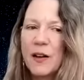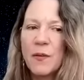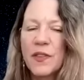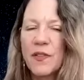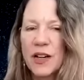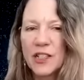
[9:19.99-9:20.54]

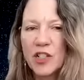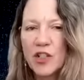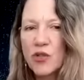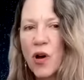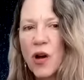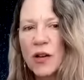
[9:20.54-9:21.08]
with a very
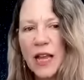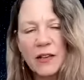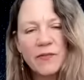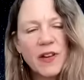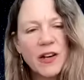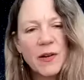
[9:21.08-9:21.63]
strong
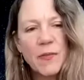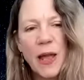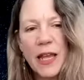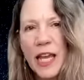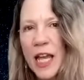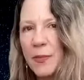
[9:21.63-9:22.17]
and very
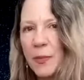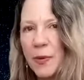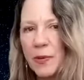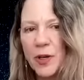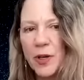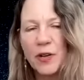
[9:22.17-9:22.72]

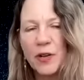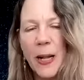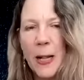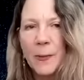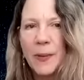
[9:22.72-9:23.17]
capable Mercury